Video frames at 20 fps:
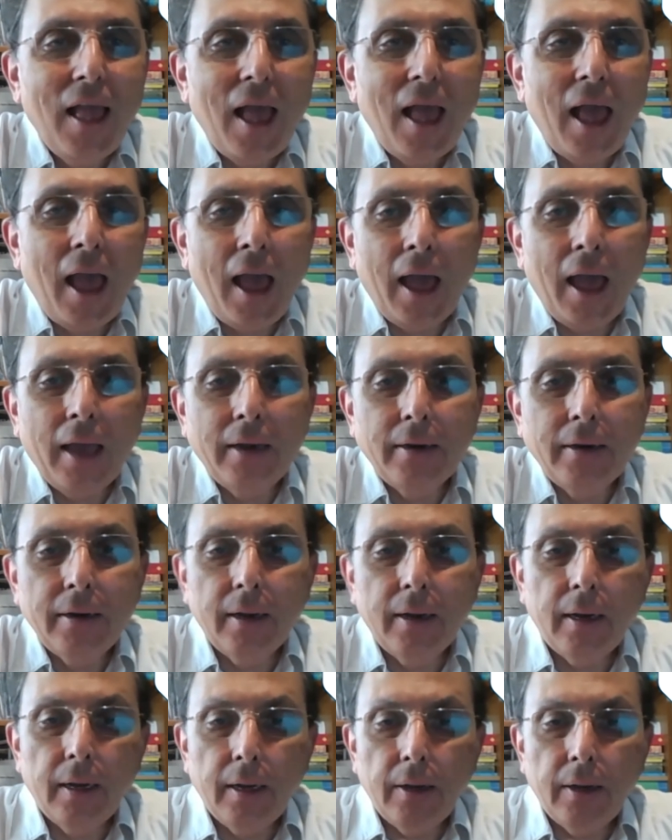And
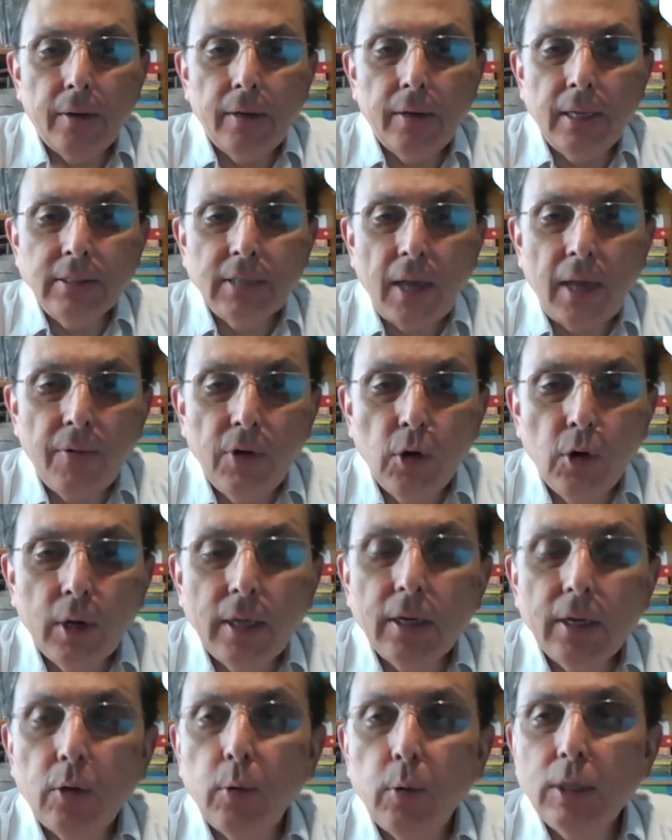uh, let's have a look at
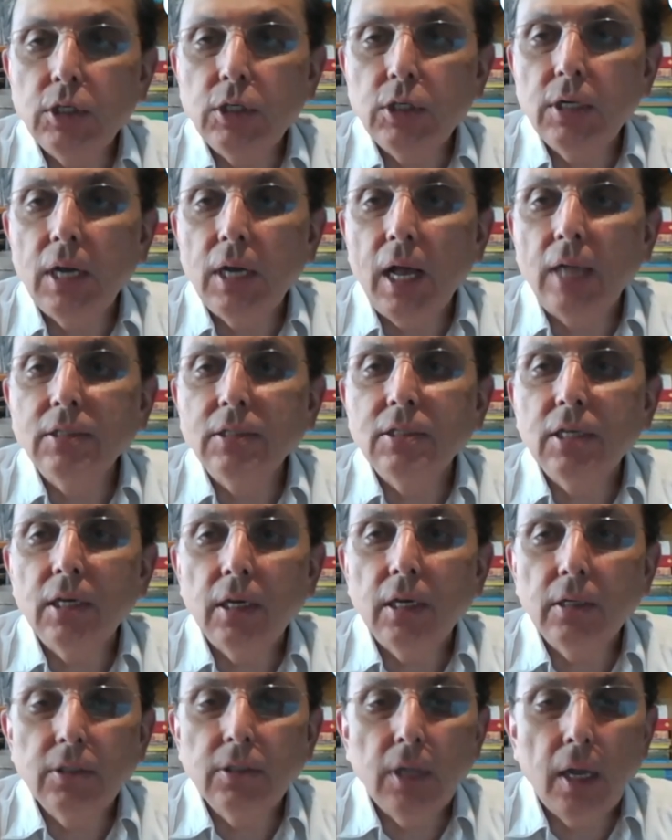the question and
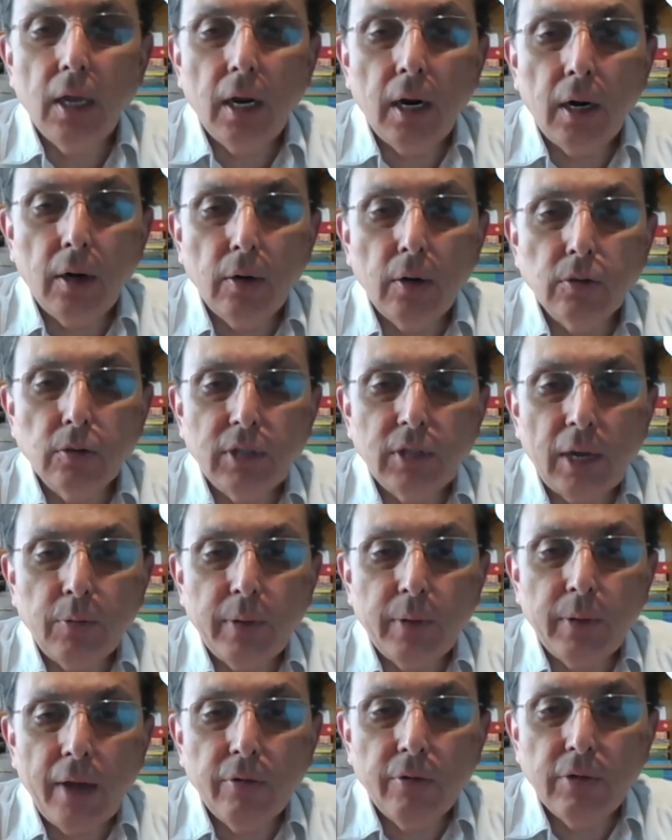answer uh, that we
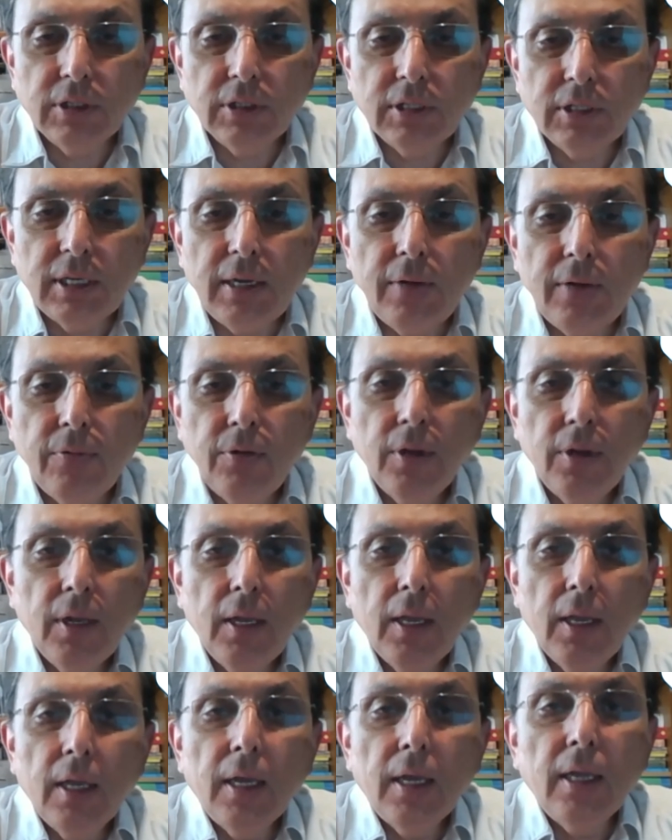have received
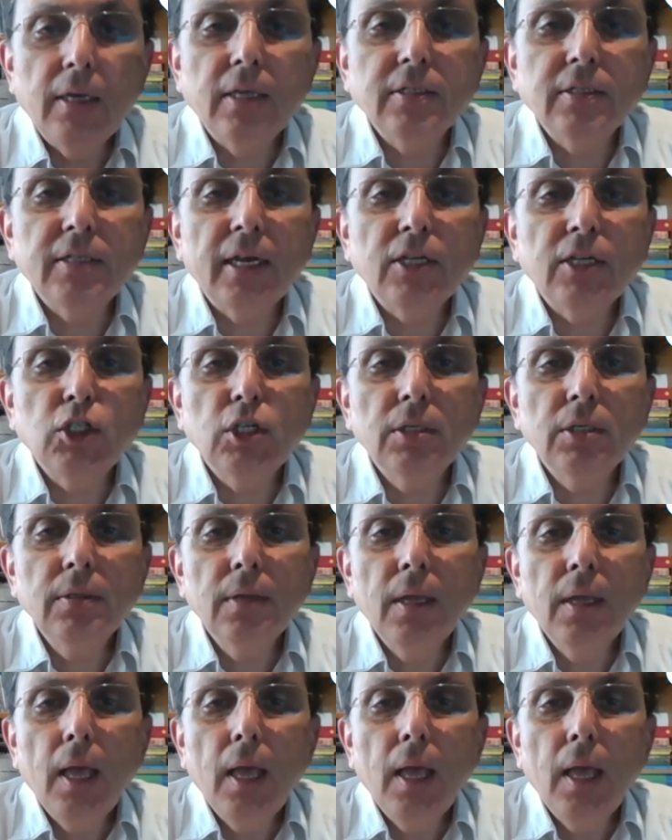in the section.